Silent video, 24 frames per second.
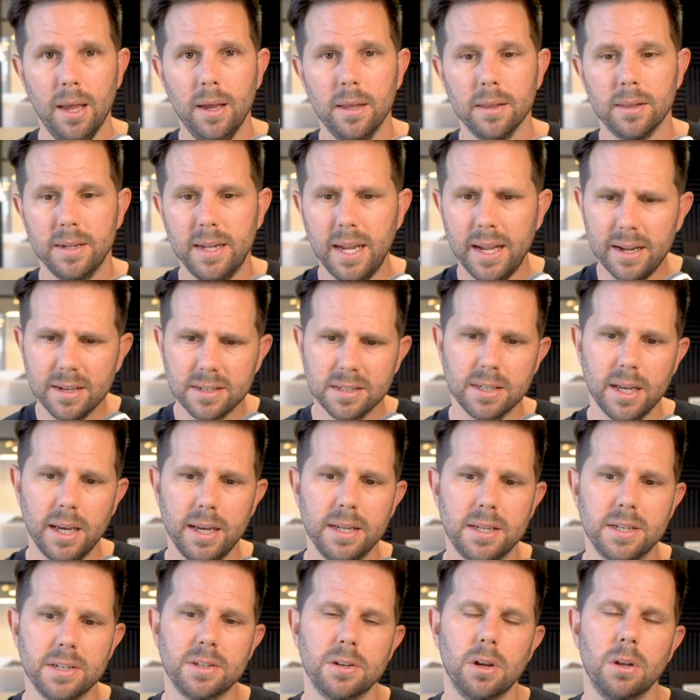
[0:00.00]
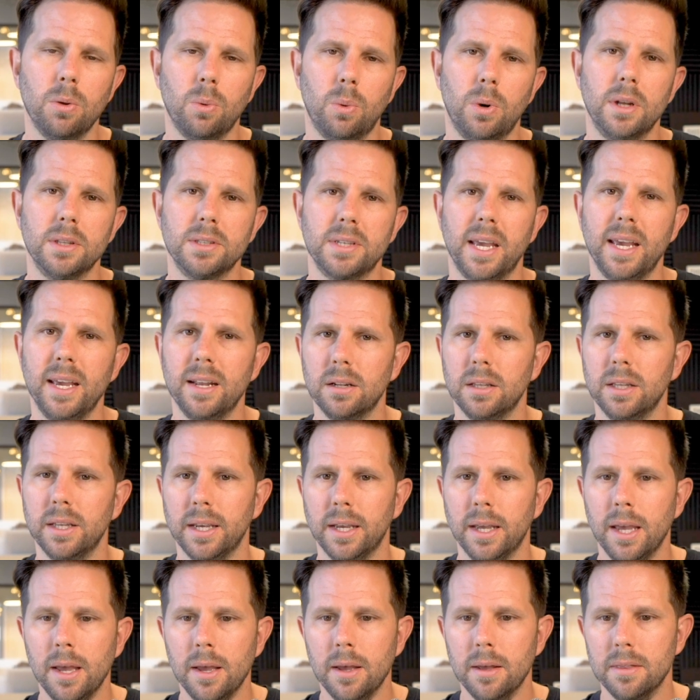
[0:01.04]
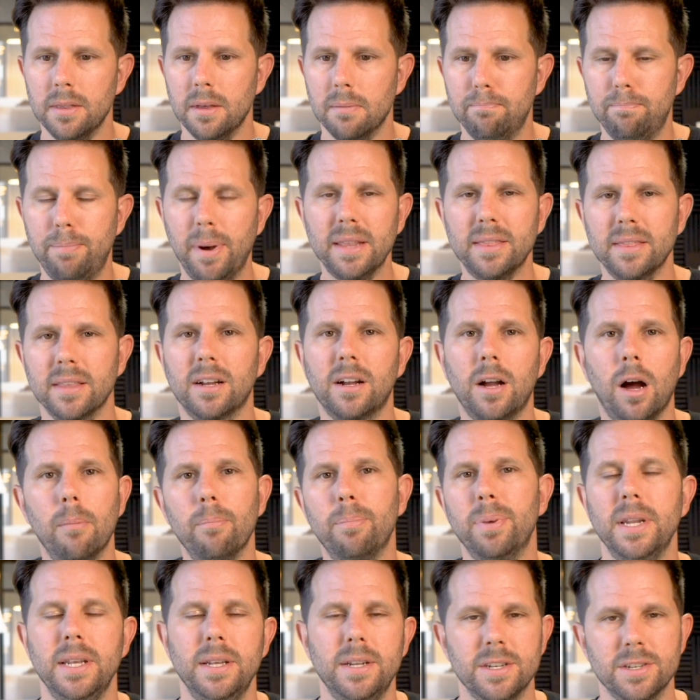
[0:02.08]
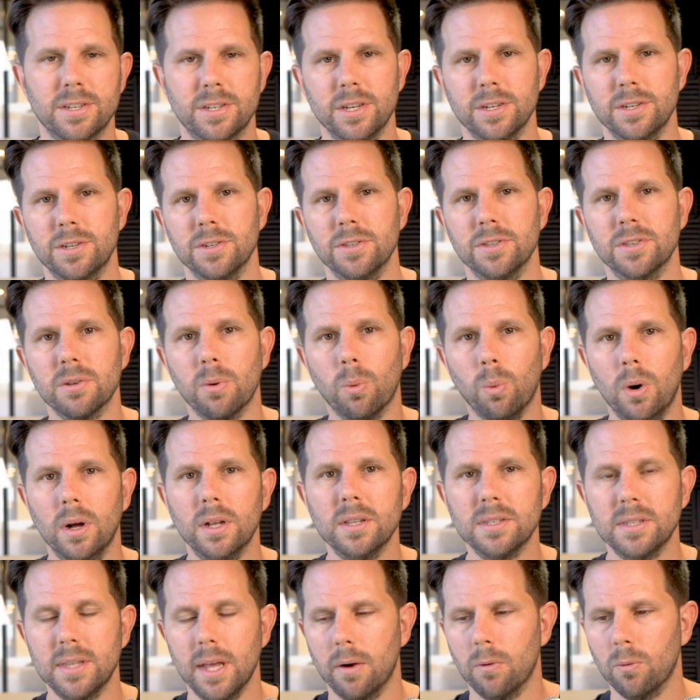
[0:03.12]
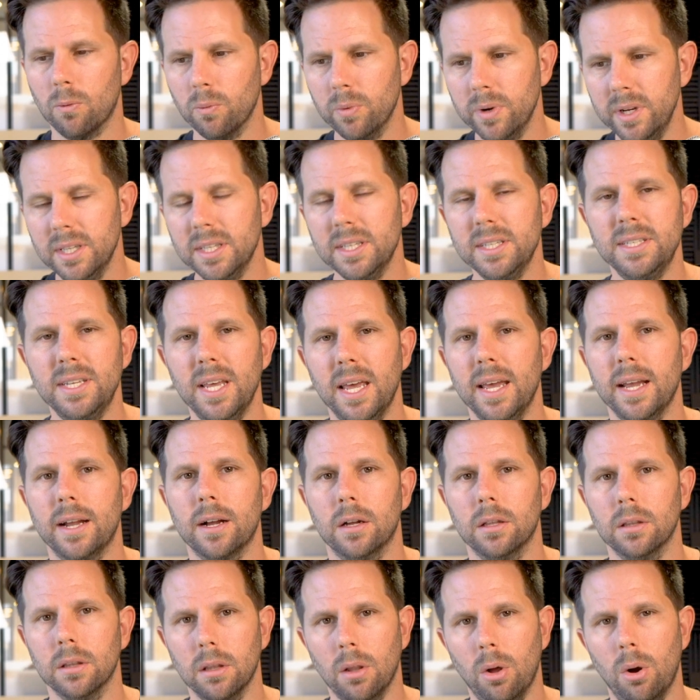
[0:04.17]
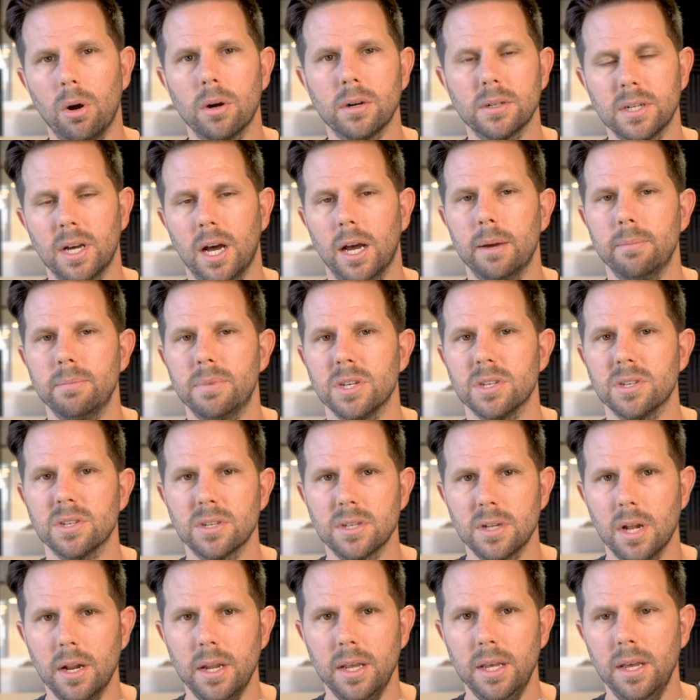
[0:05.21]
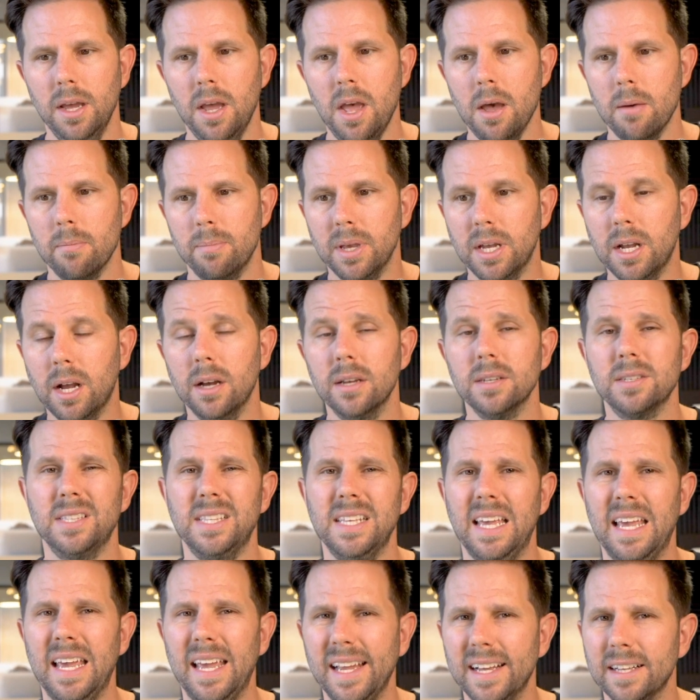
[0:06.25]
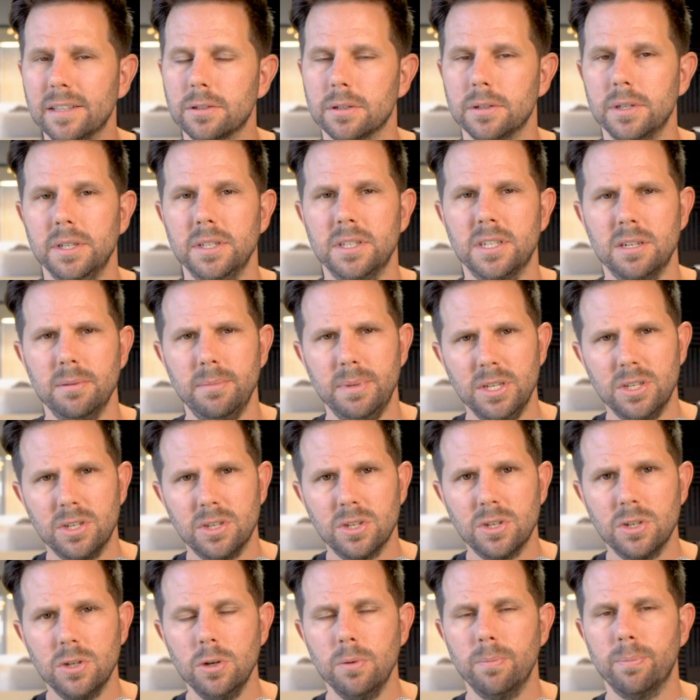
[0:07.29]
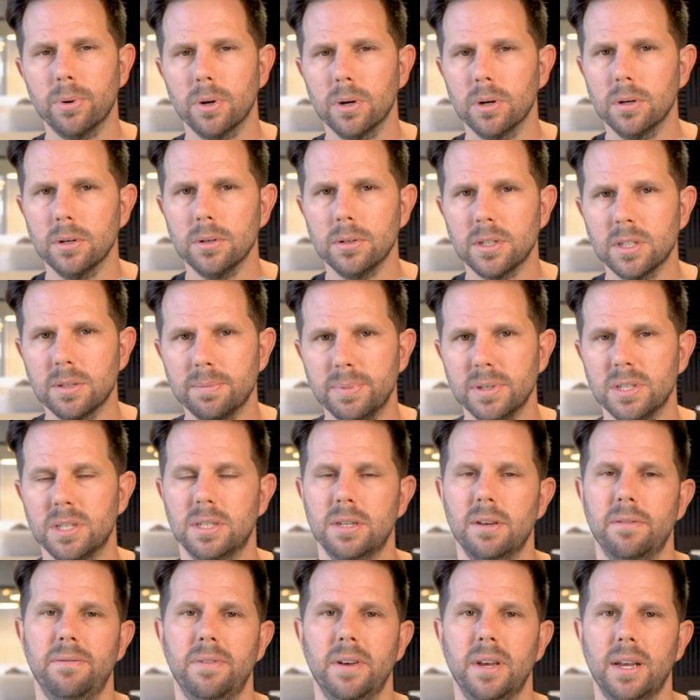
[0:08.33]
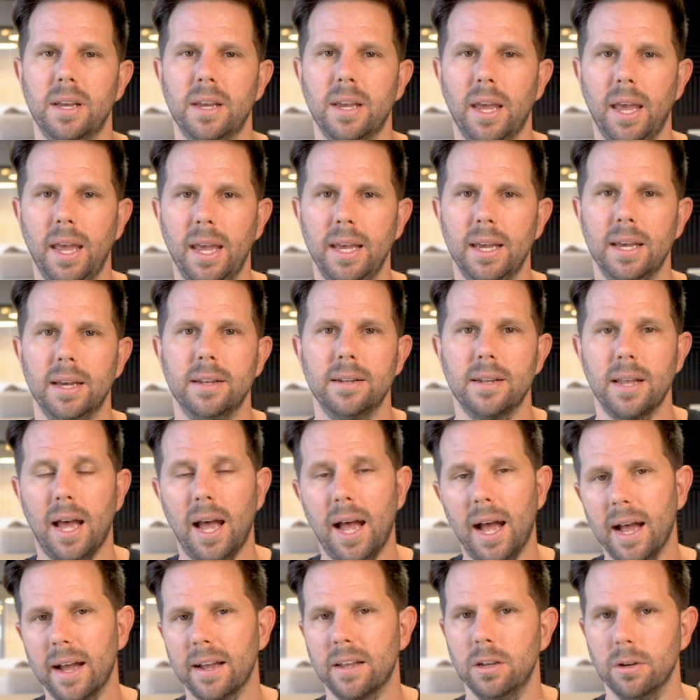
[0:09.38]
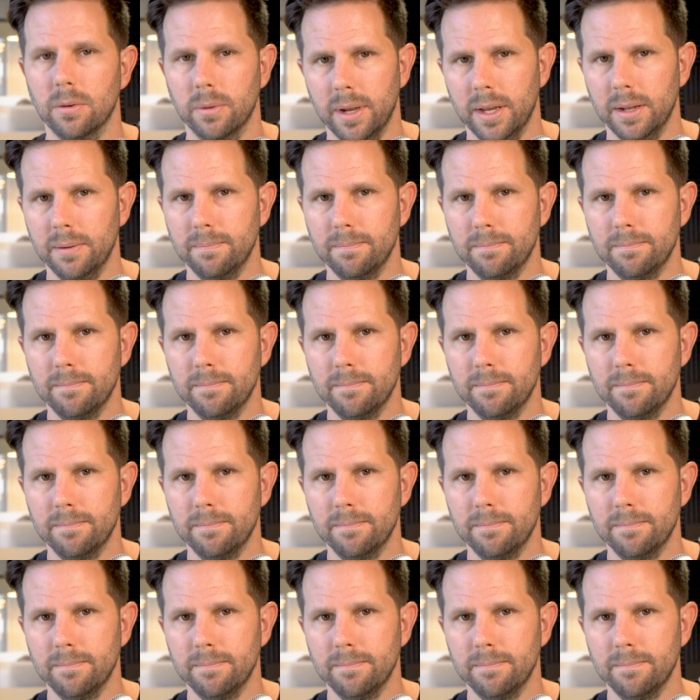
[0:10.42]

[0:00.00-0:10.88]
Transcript: The data scientists are the ones handling the bet the company decisions, the ones that really take a long time to study because the answer needs to be super specific and accurate.